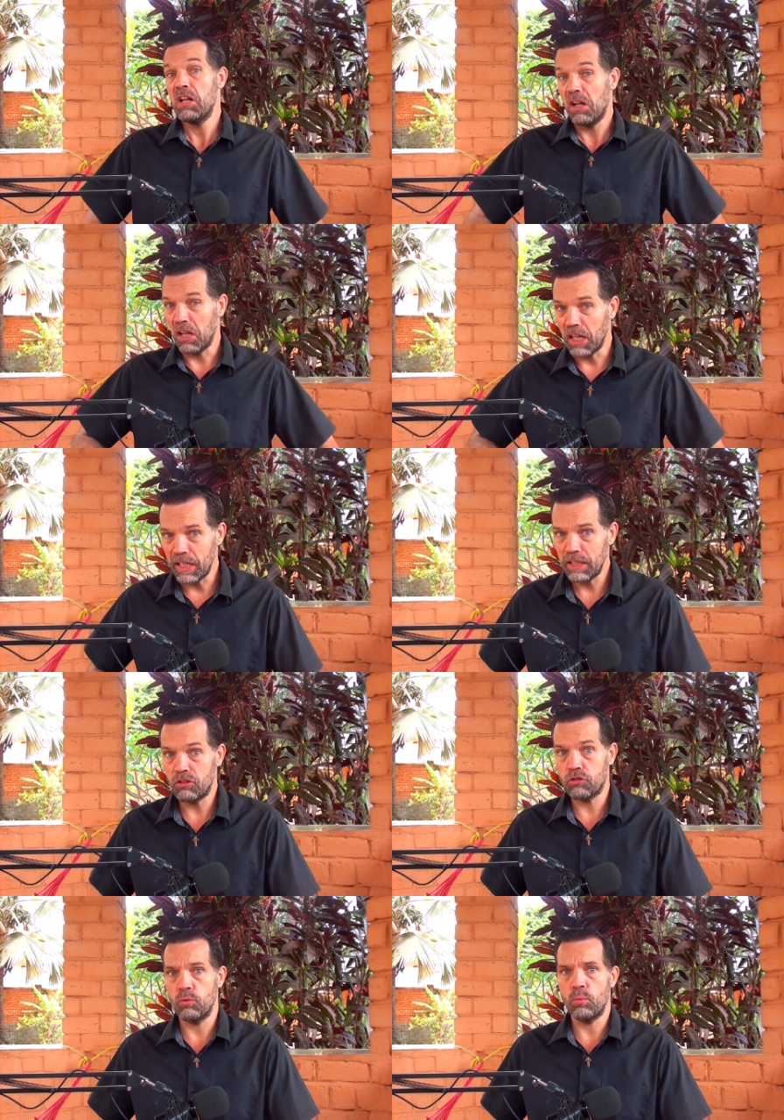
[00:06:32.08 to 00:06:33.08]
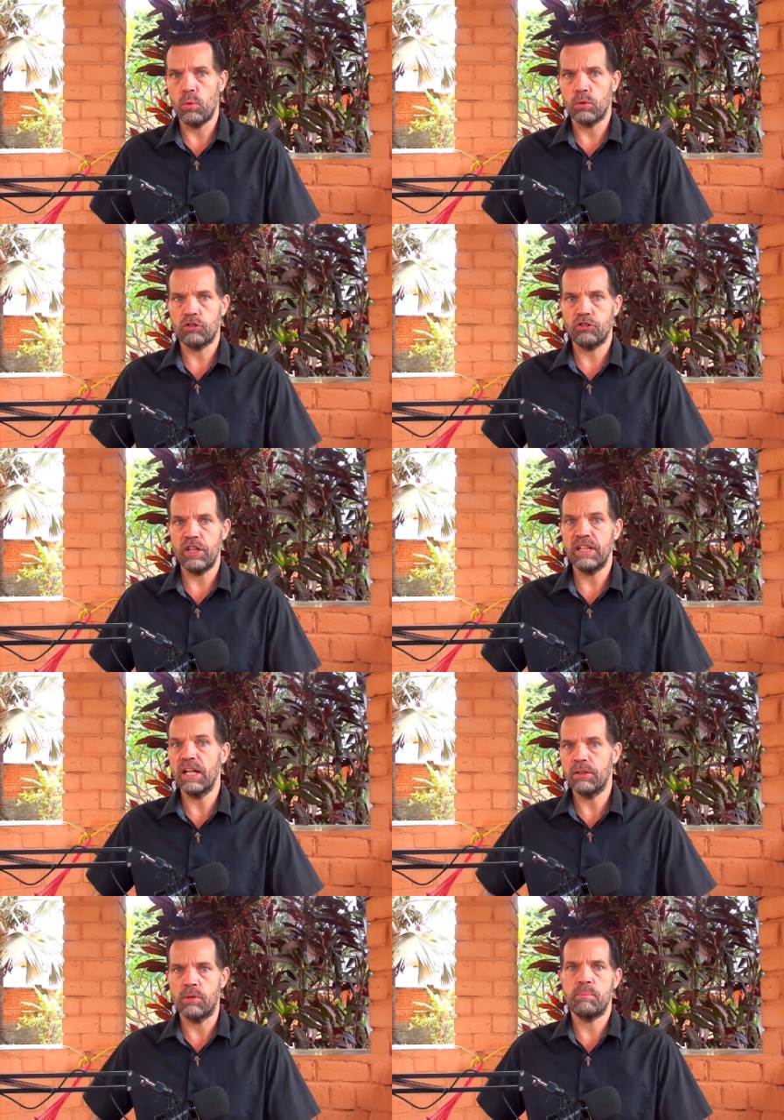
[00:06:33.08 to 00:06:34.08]
leans towards sin
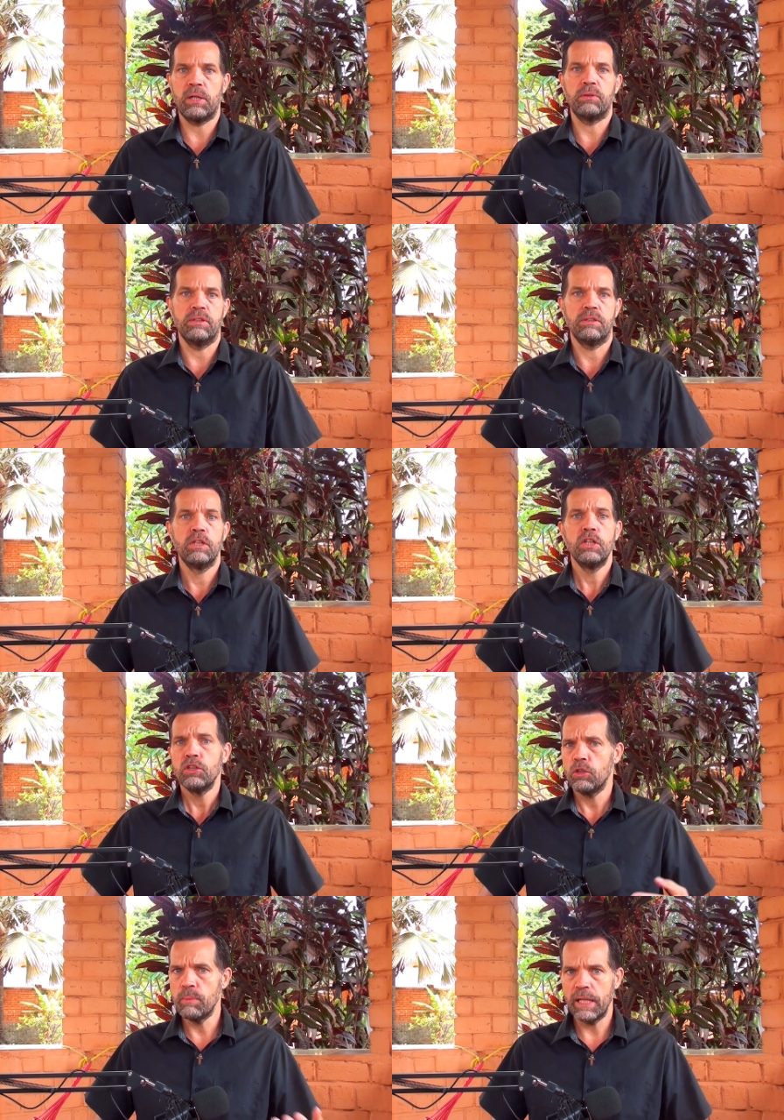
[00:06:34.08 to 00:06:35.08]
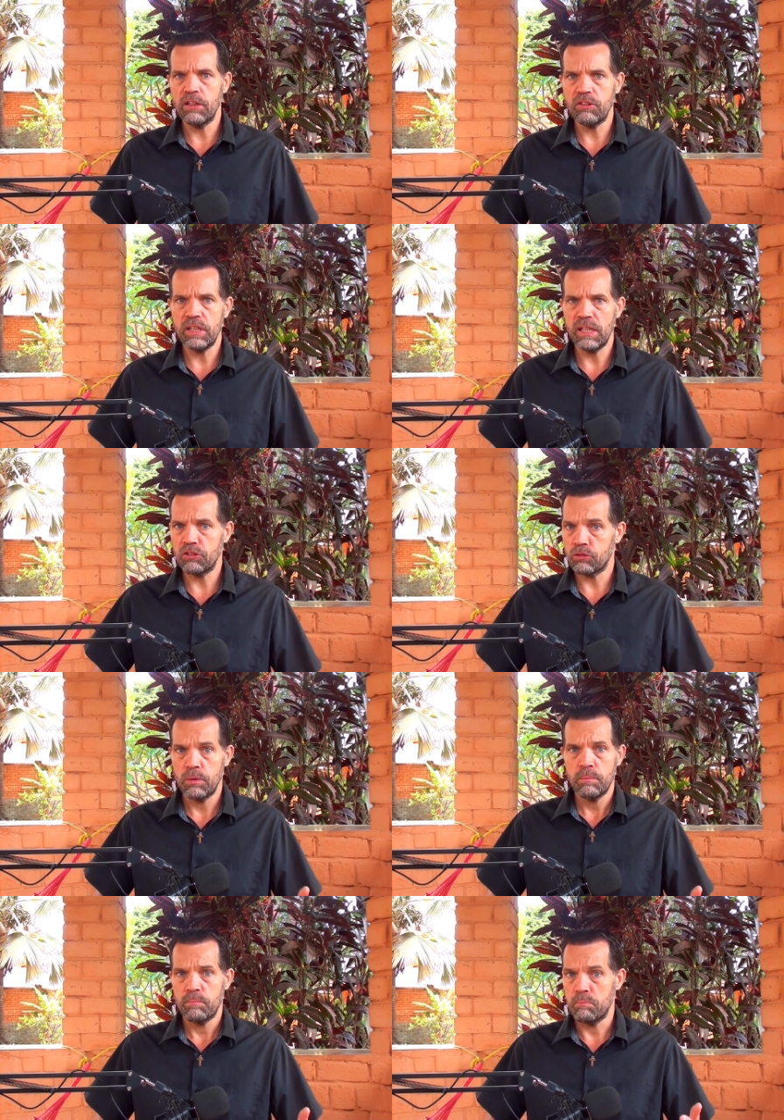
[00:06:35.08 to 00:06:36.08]
and rebellion. Humanity is
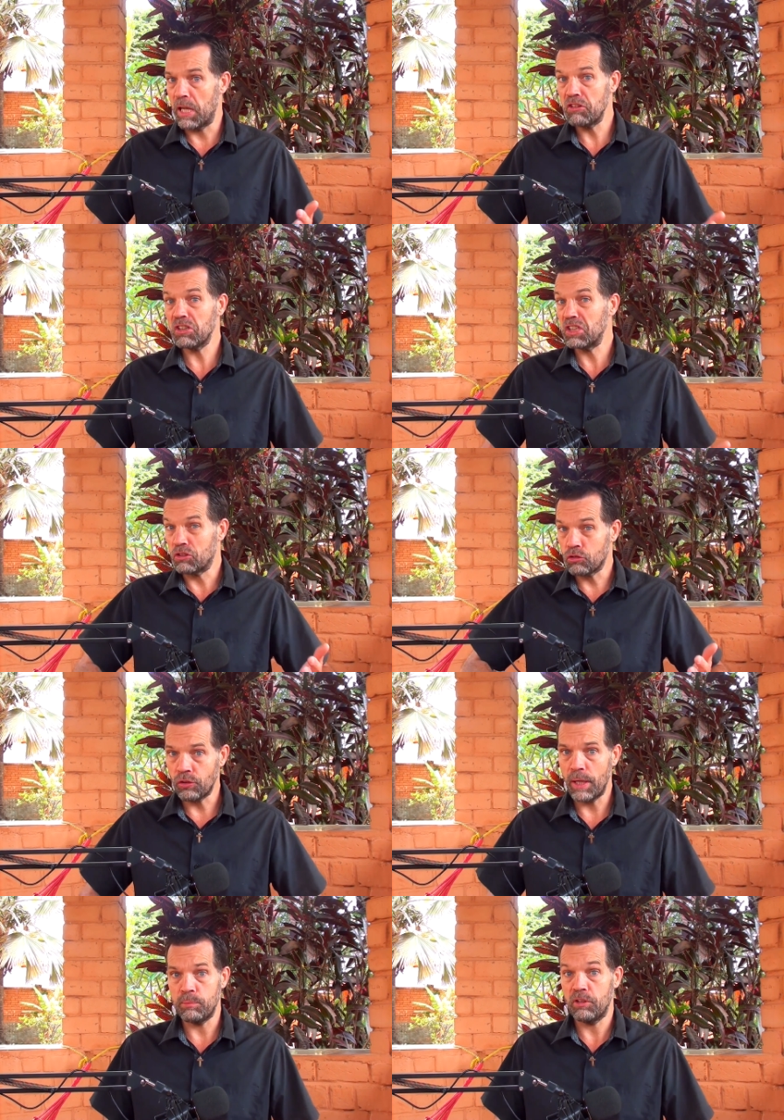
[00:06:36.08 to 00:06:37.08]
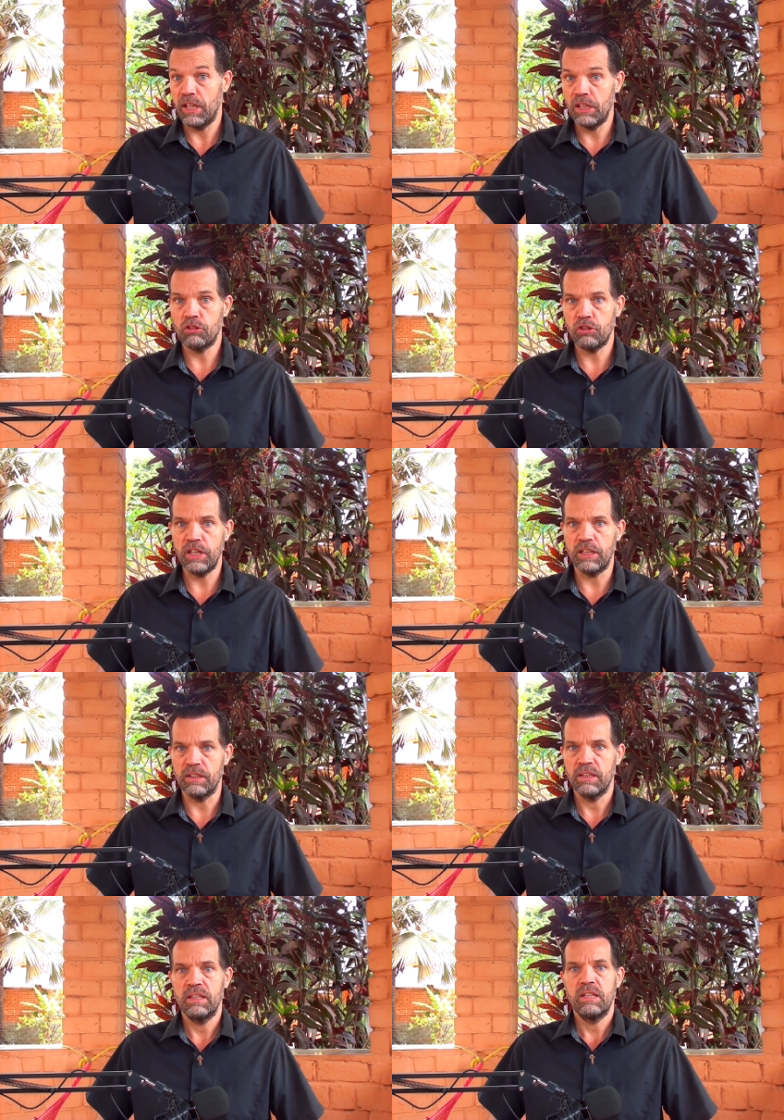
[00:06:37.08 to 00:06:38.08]
basically trapped in
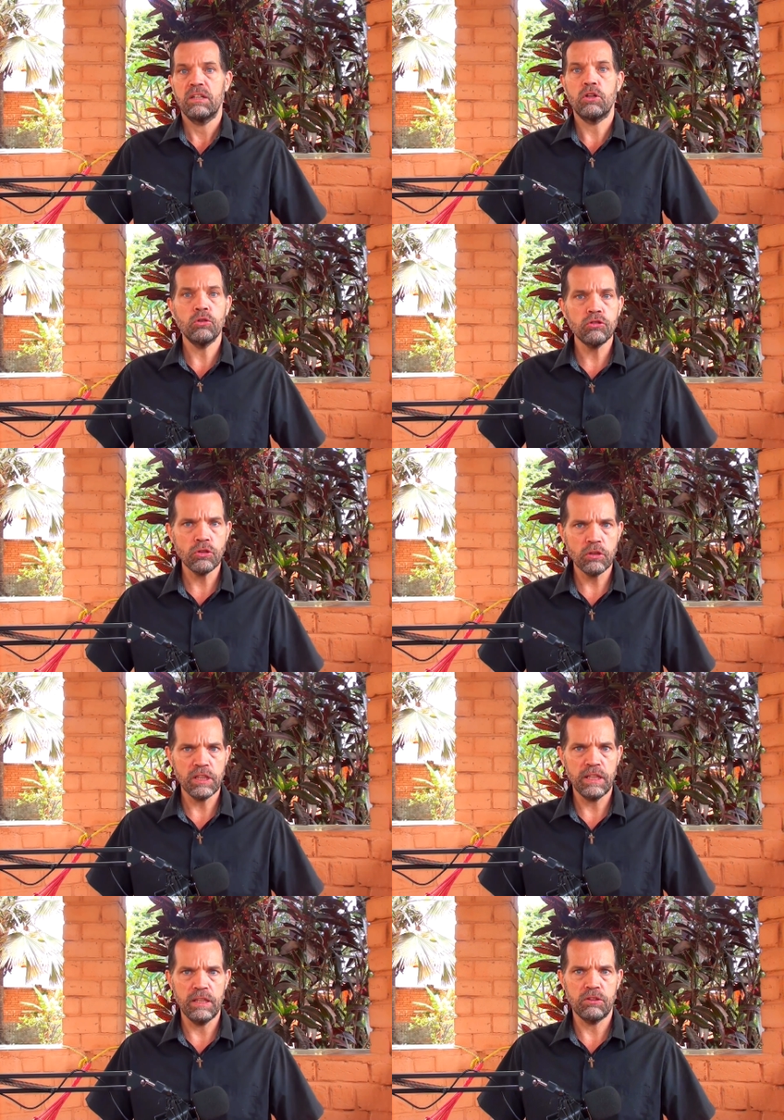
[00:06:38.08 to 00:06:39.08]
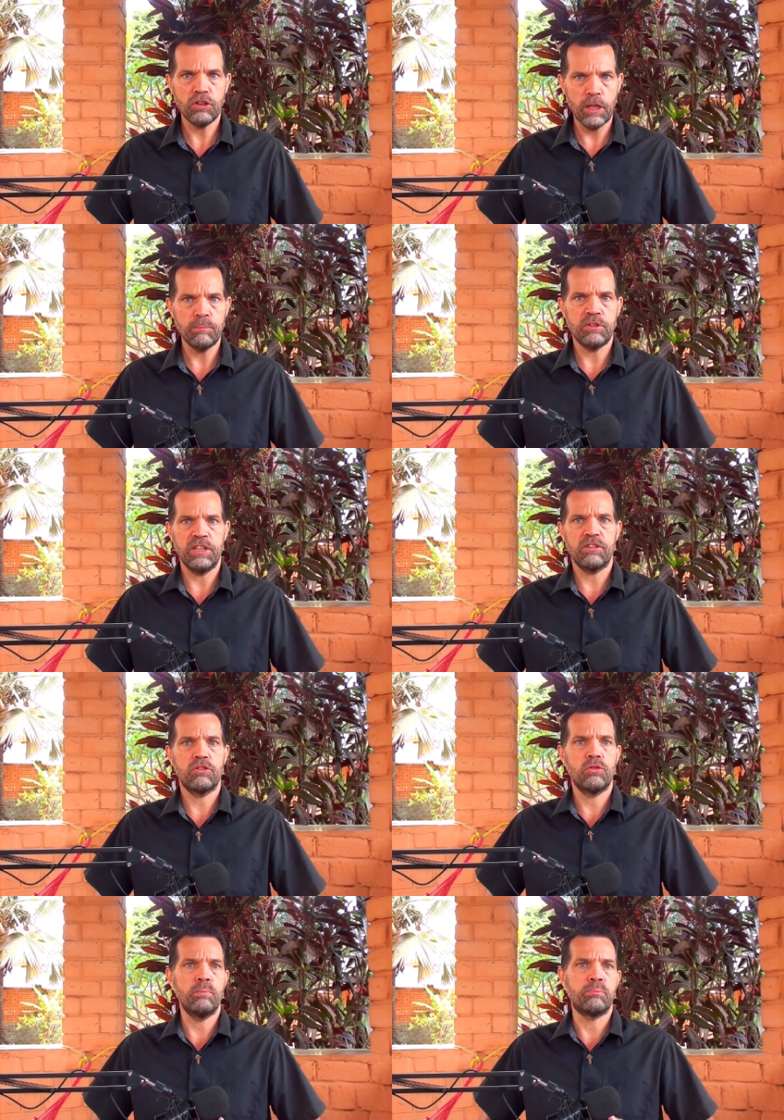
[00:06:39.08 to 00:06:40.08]
sin, constantly tempted
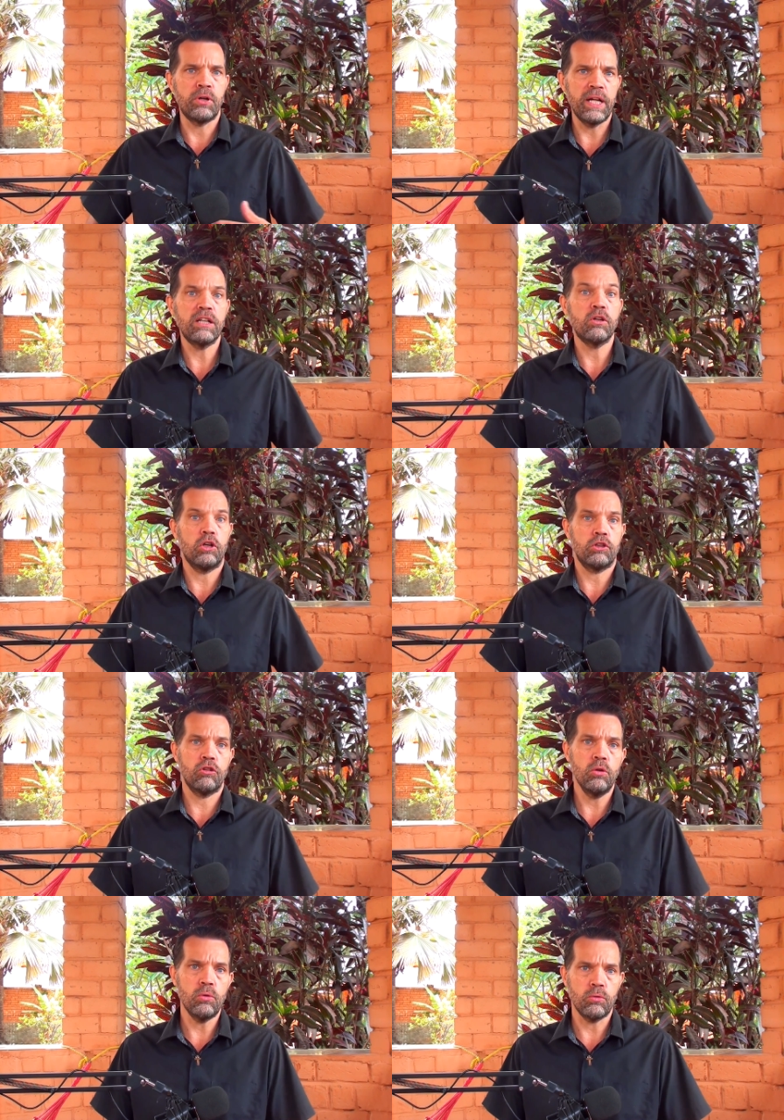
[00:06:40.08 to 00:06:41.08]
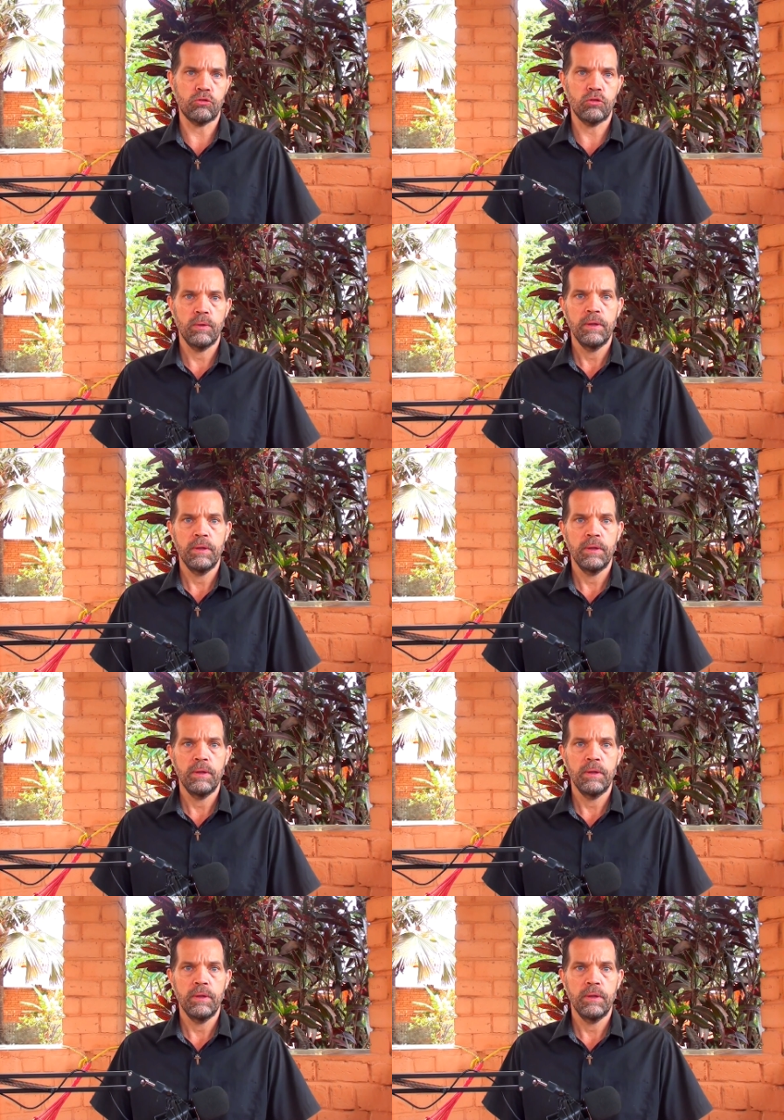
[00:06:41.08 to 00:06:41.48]
to break God's laws.